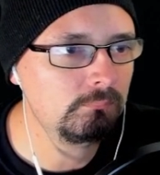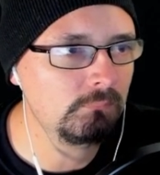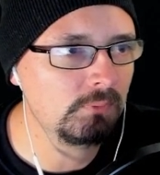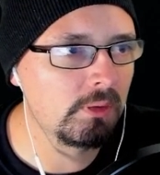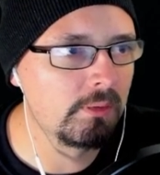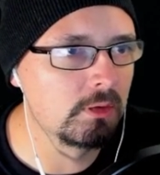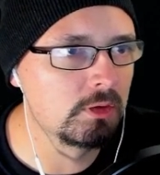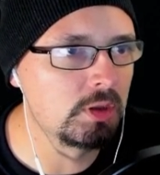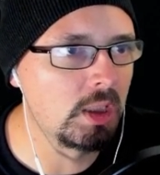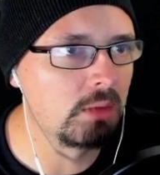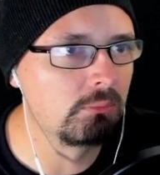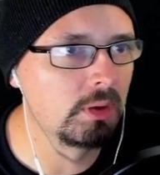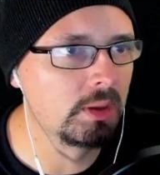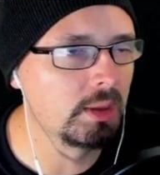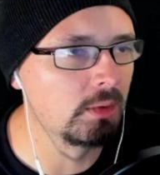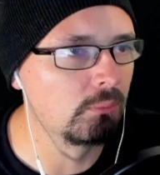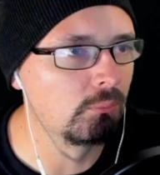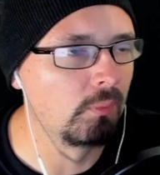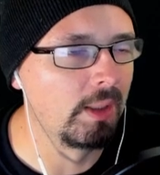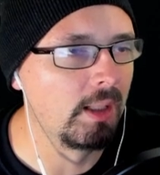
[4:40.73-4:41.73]
There's not really
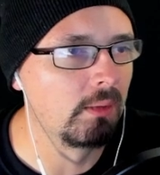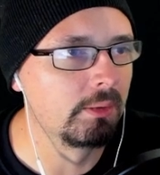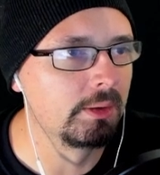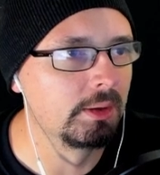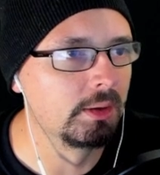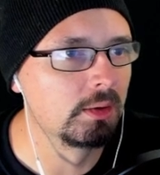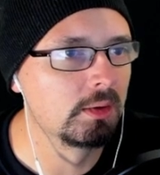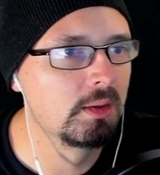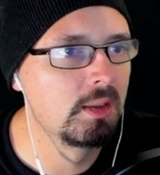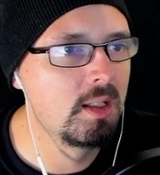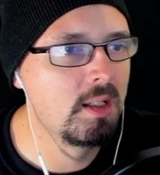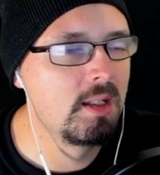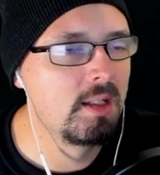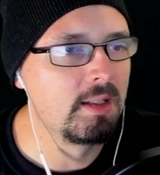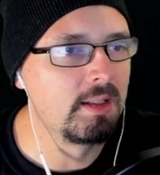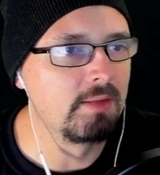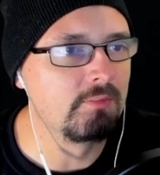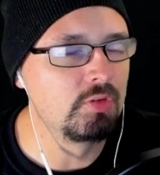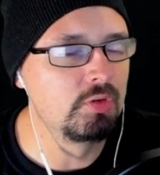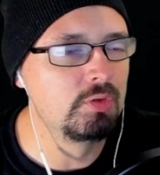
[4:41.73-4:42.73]
a route here.
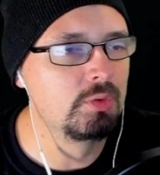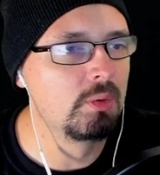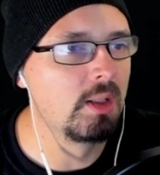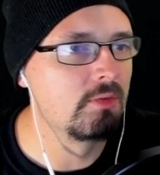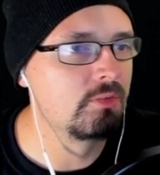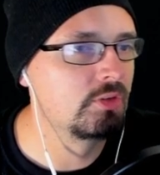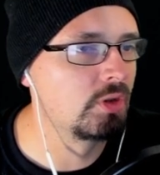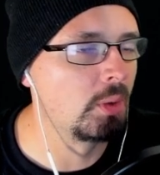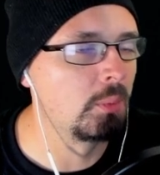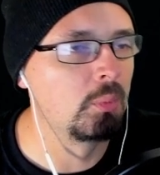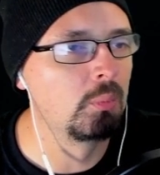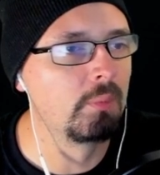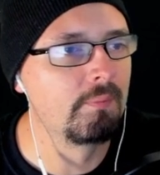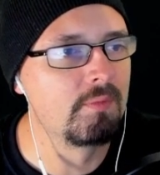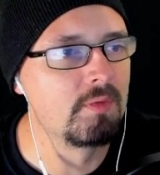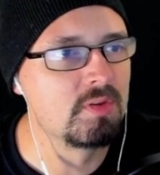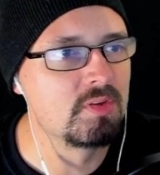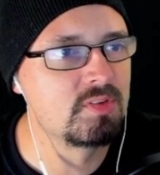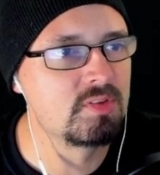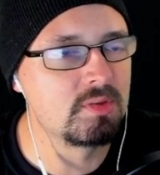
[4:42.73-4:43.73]
If you do have trouble with
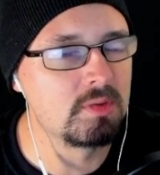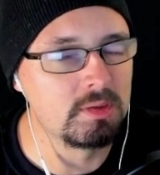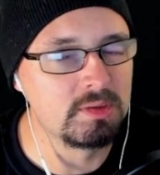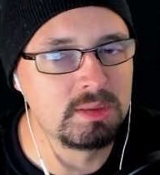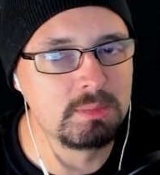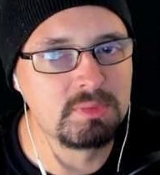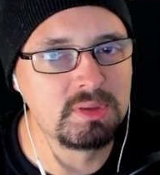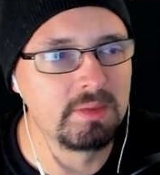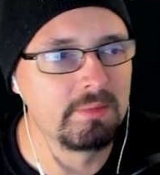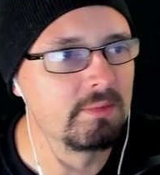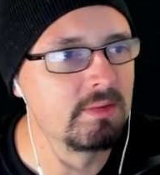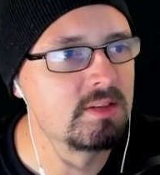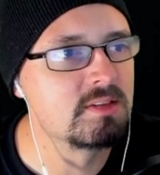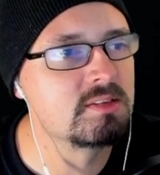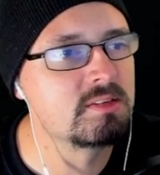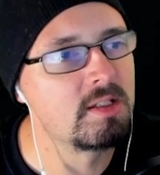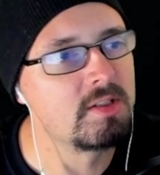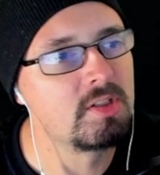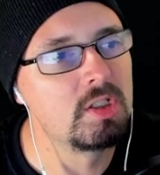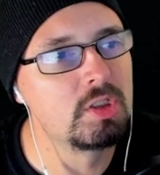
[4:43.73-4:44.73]
attempting this
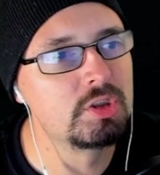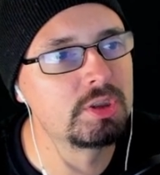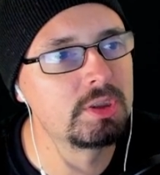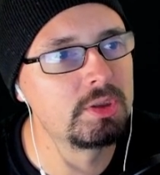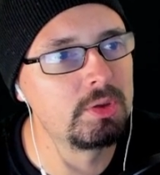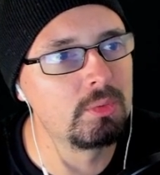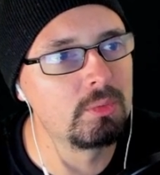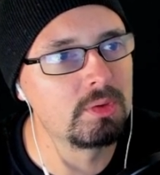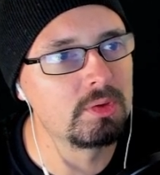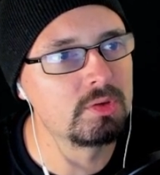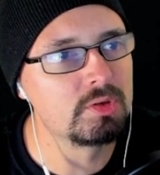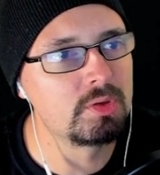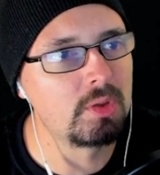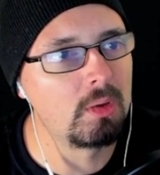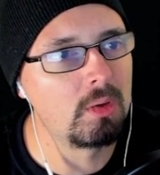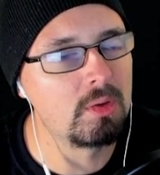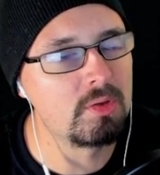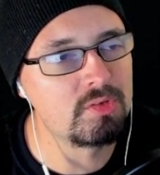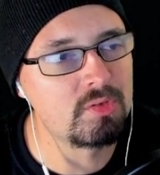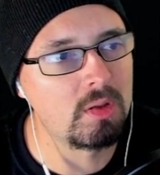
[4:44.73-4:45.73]
set dungeon, you can
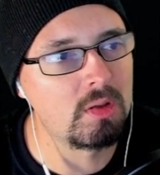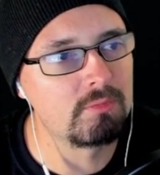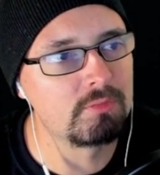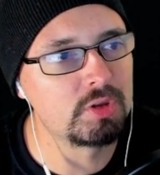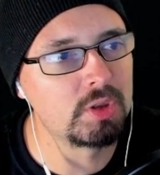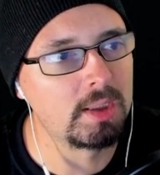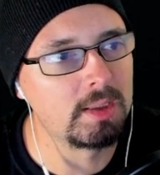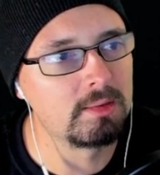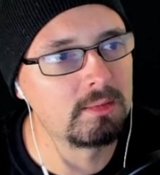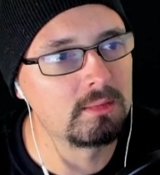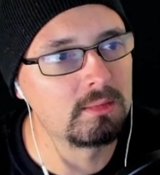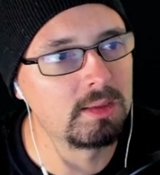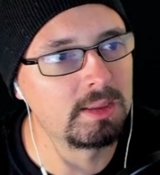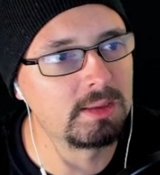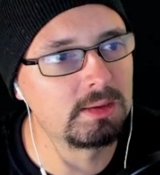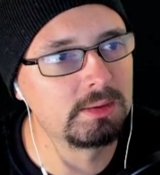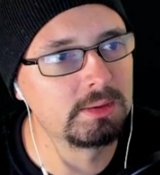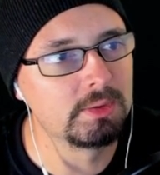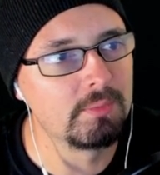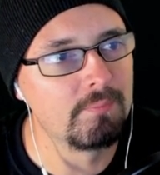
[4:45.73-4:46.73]
start off trying to like
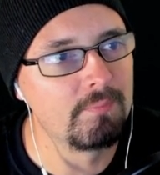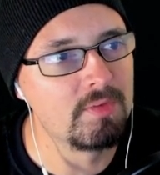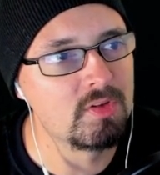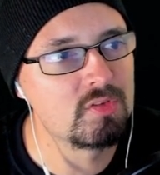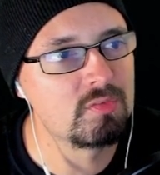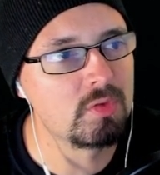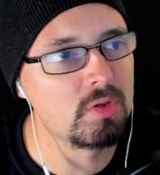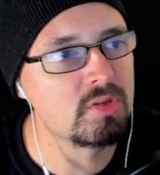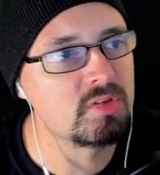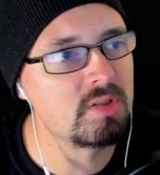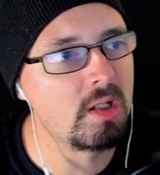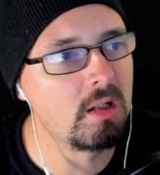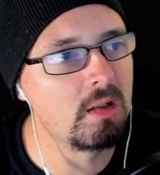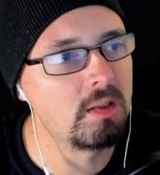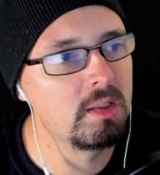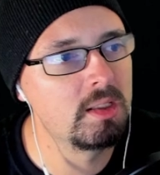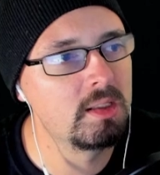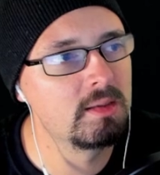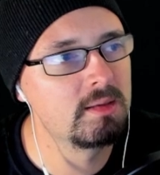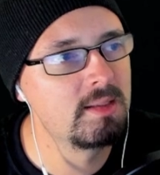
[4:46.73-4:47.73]
clear this first
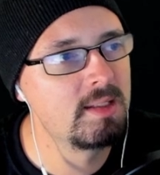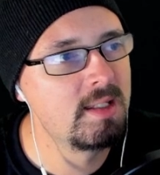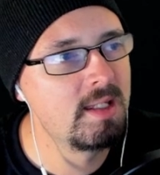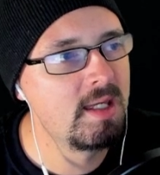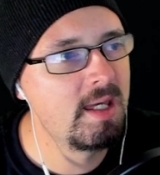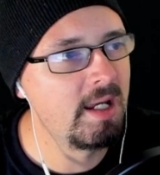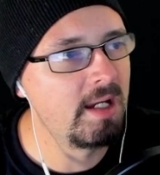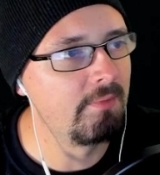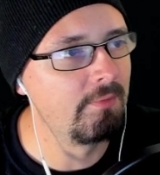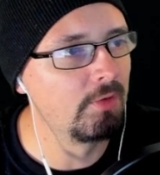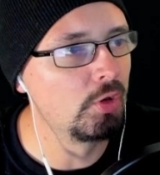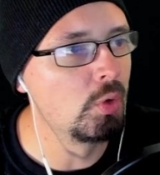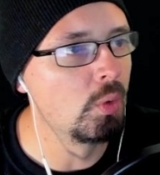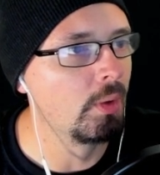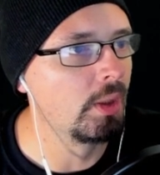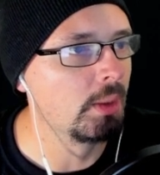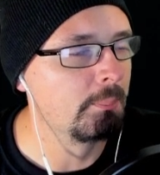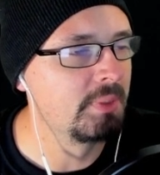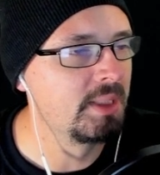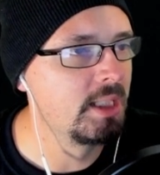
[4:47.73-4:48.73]
area, and then
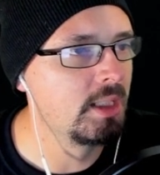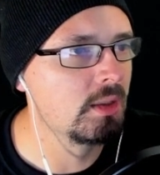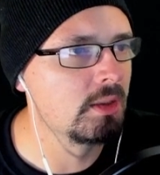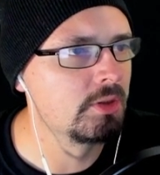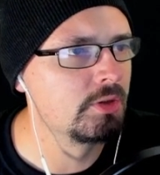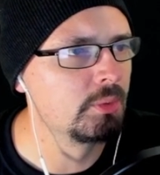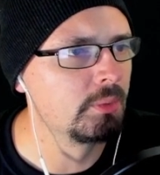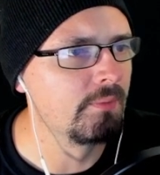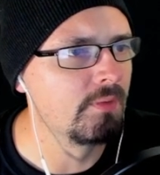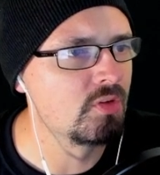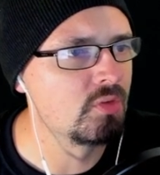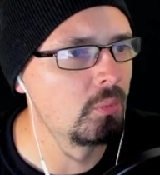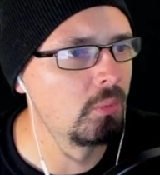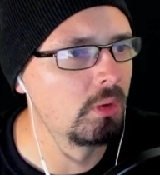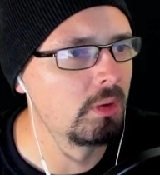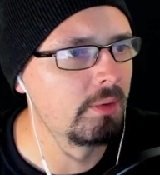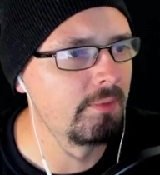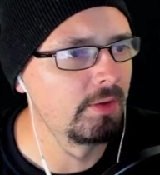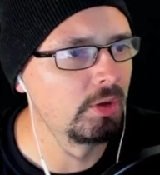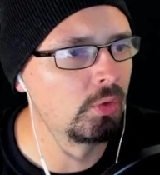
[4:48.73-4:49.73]
going up here and doing this
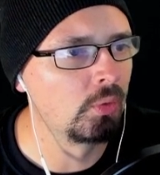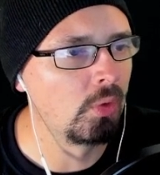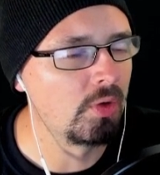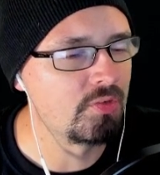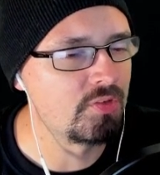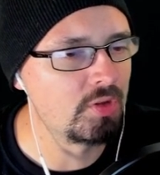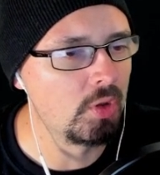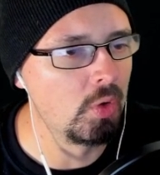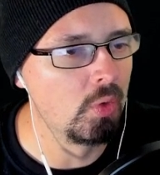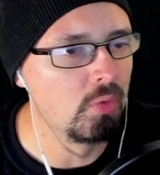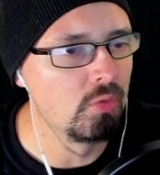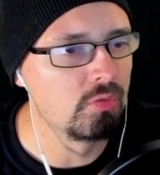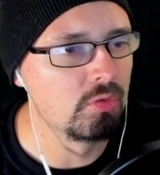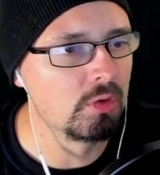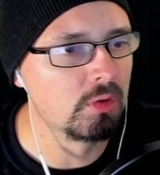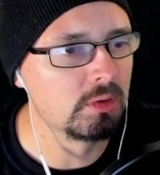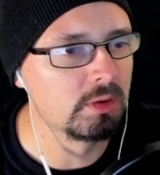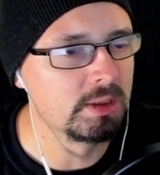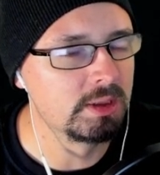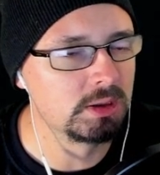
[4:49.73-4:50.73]
one, and then crossing
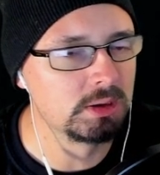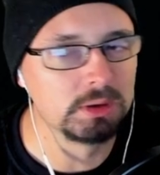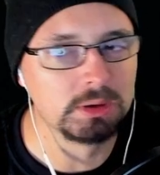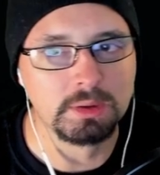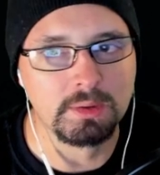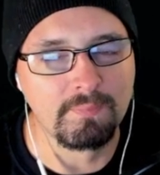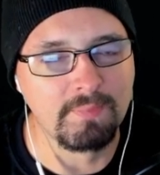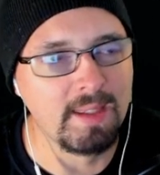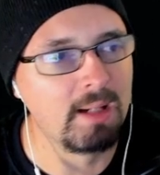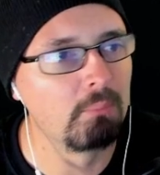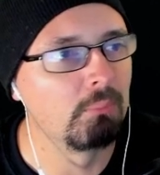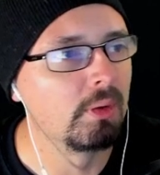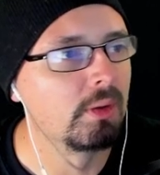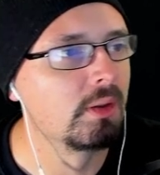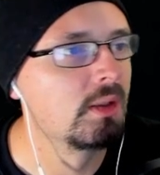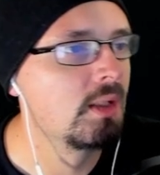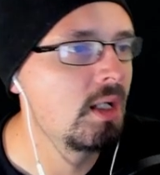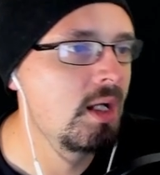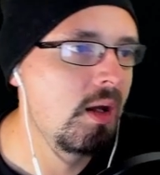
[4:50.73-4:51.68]
over and clearing that one.